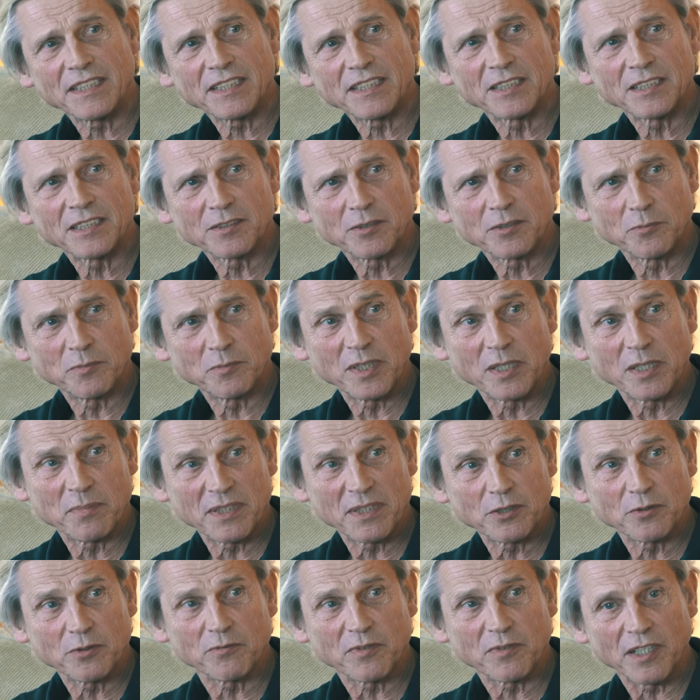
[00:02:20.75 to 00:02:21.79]
things, to be a
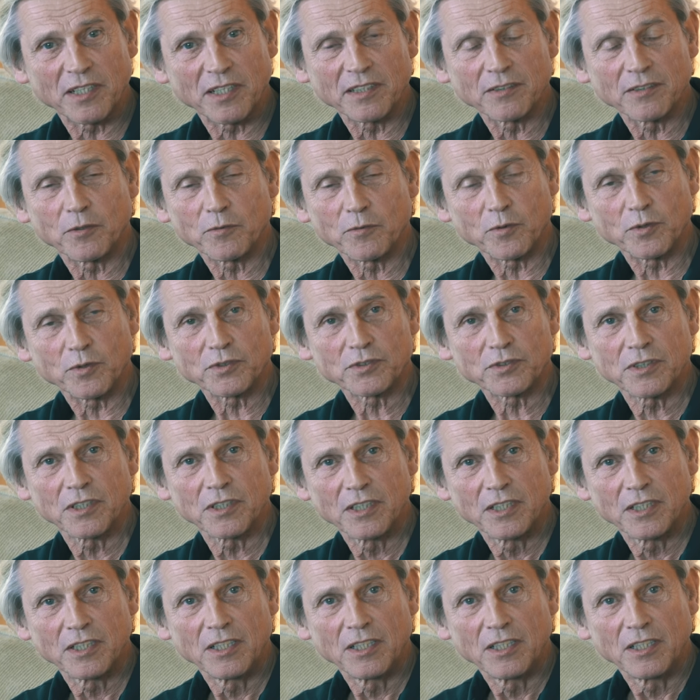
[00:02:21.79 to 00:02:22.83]
pedophile, of course.
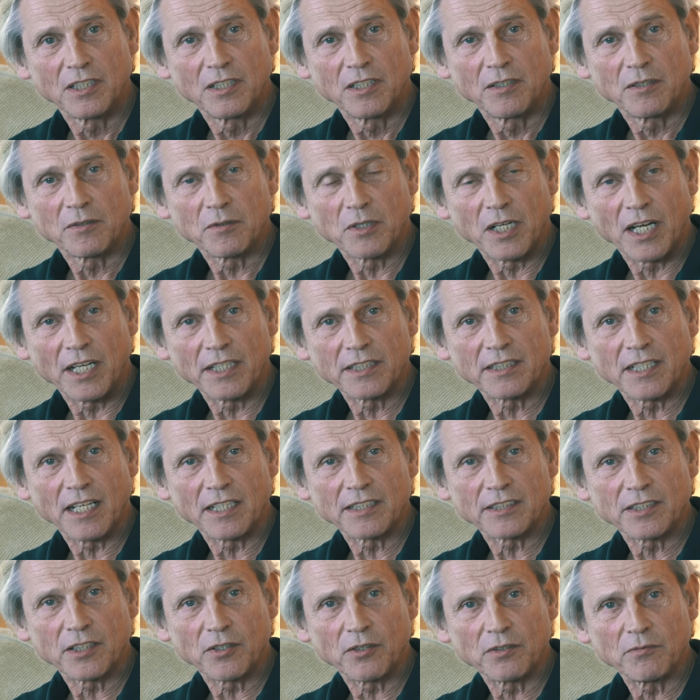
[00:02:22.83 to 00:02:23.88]
And,
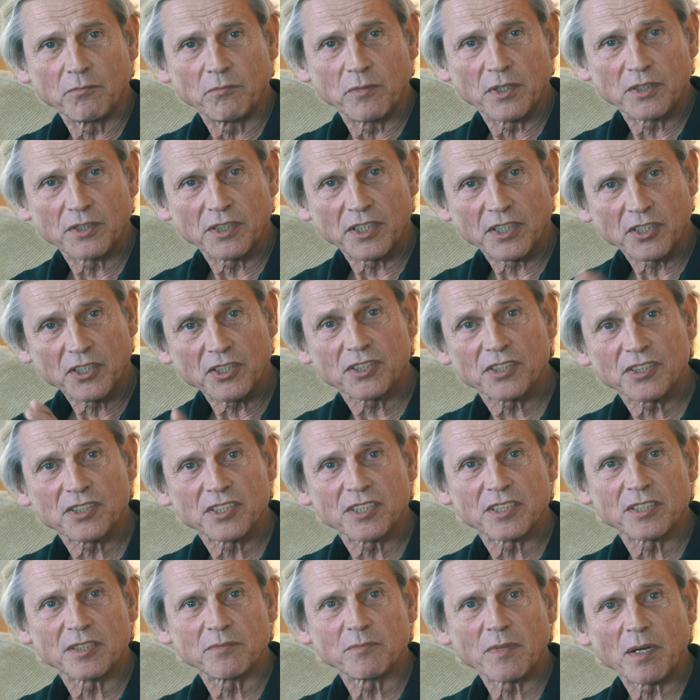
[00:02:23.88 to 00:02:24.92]
and the, but the
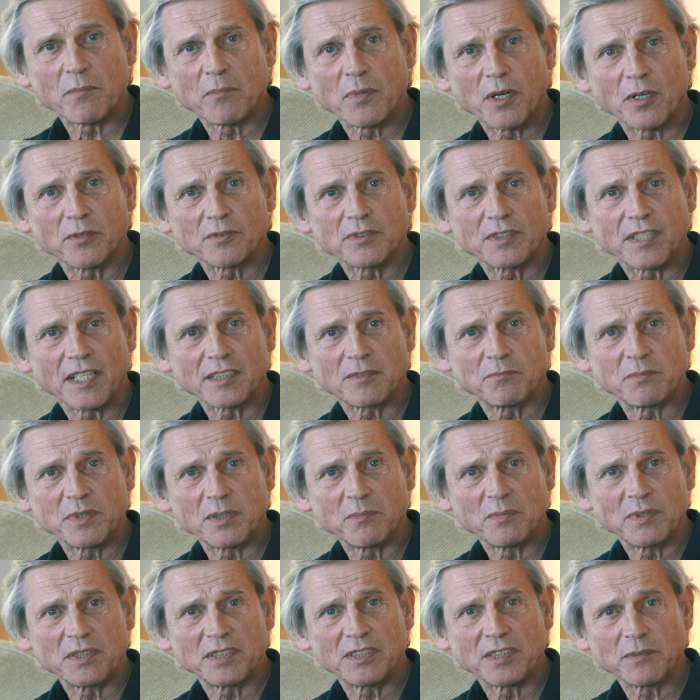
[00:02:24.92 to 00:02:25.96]
criticism about that
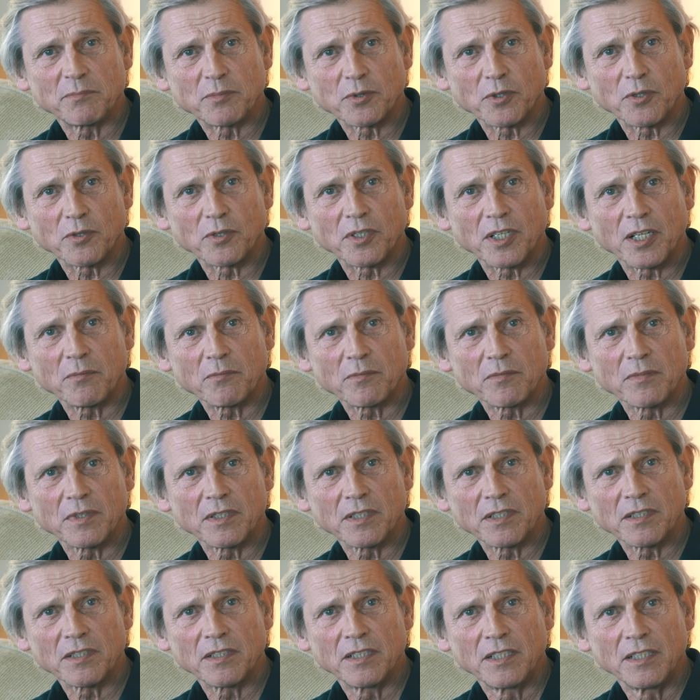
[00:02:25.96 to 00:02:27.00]
BBC program
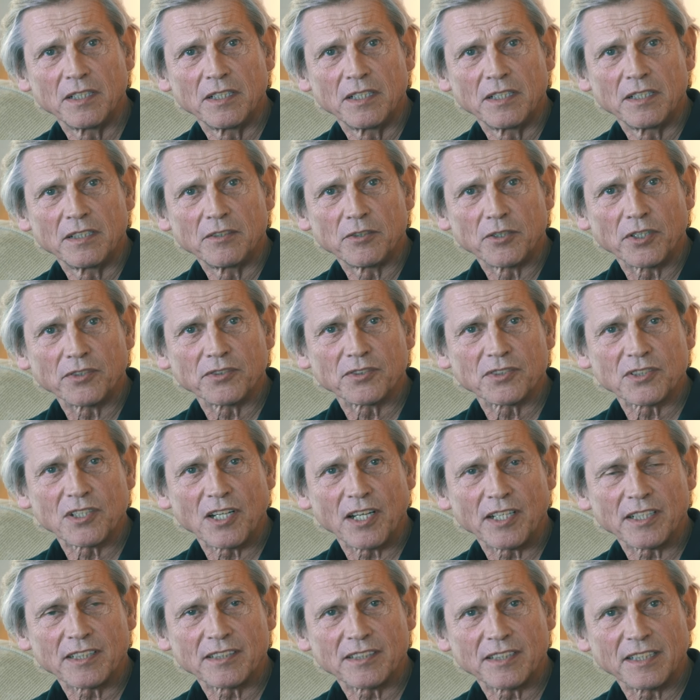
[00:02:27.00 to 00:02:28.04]
uh, runs
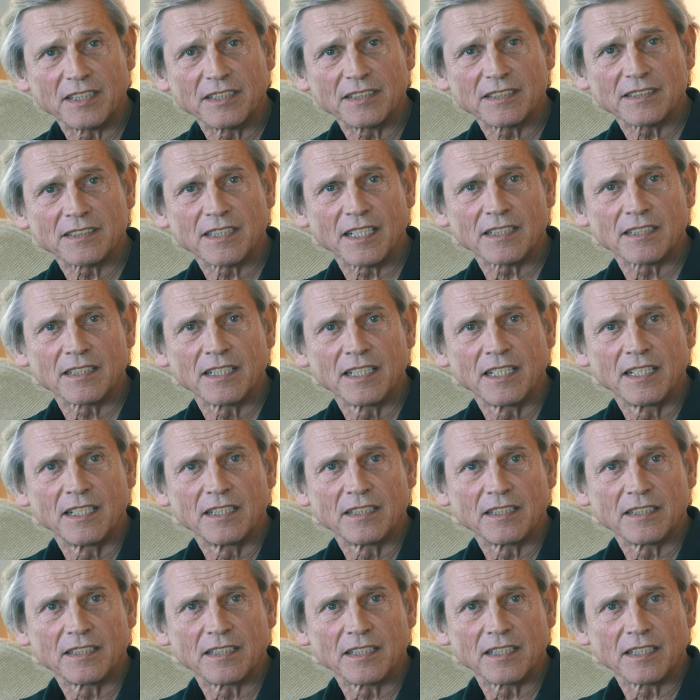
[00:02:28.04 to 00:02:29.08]
like this, that
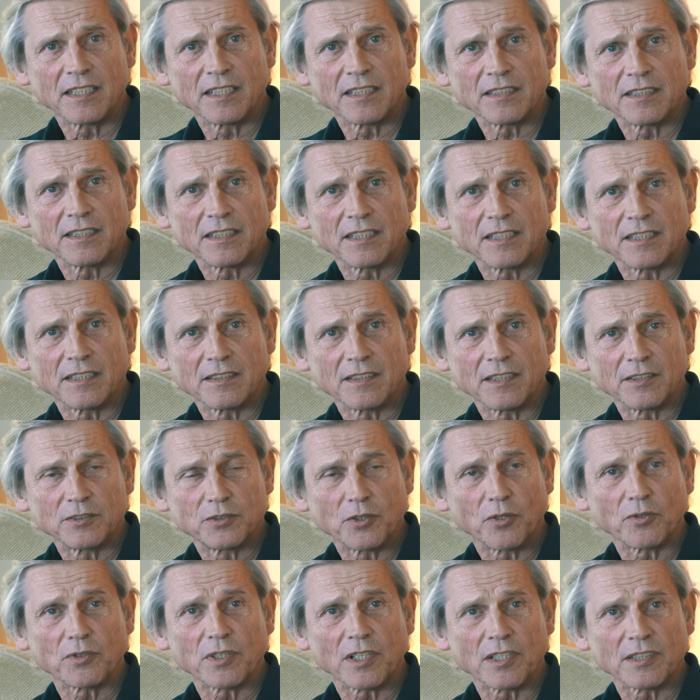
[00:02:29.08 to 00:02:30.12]
the, the, the
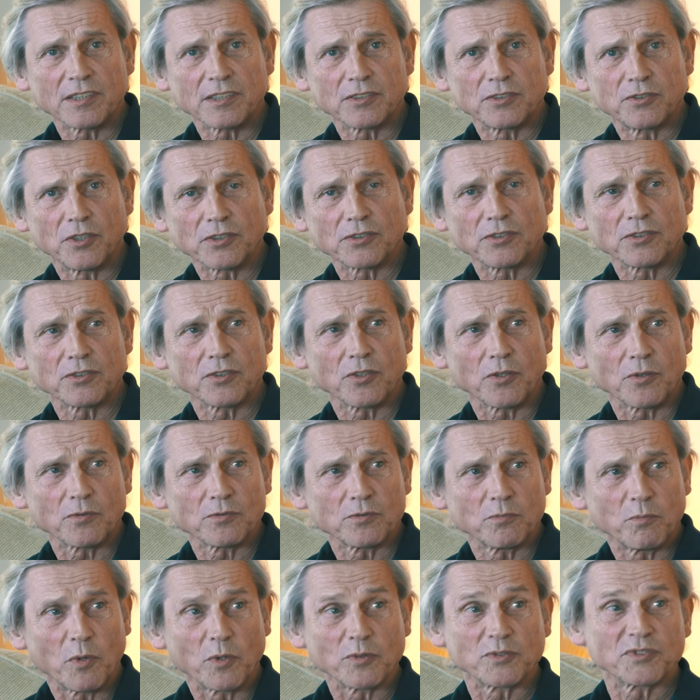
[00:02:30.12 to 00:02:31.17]
journalist doesn't know
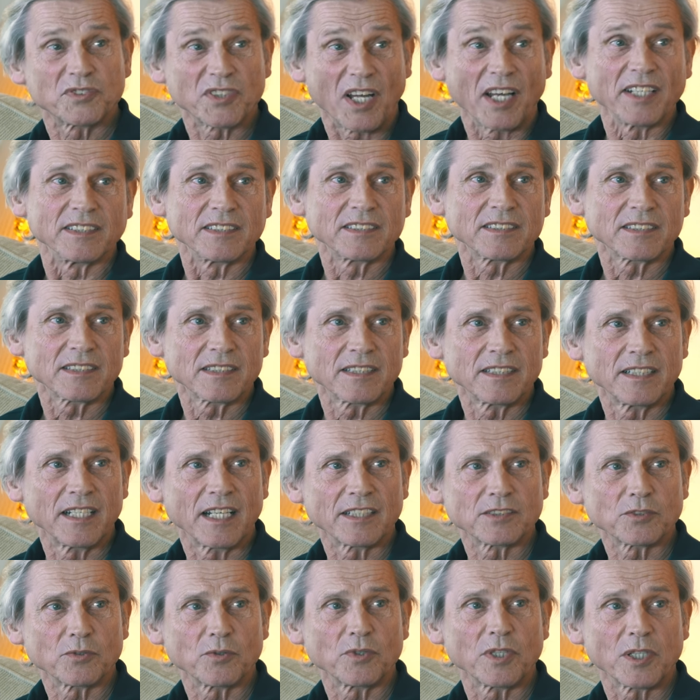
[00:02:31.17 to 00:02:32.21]
both sides. He
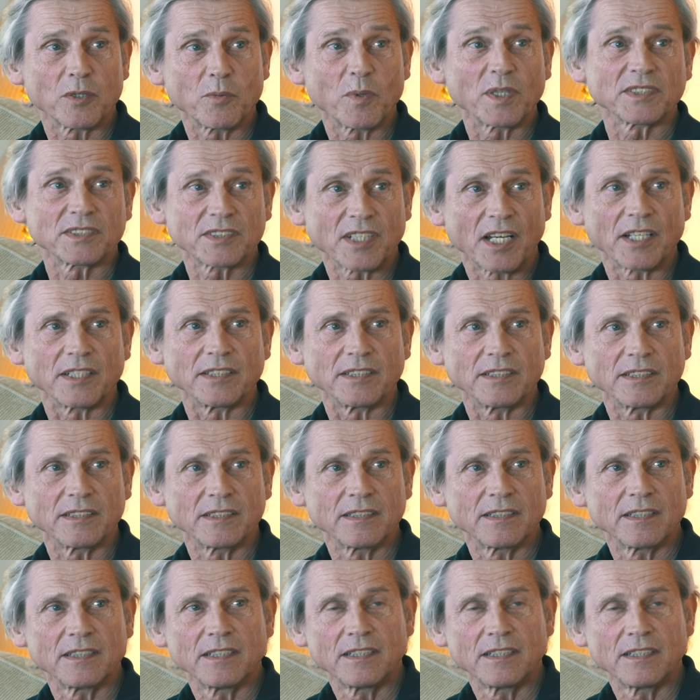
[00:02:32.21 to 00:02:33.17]
has only one side.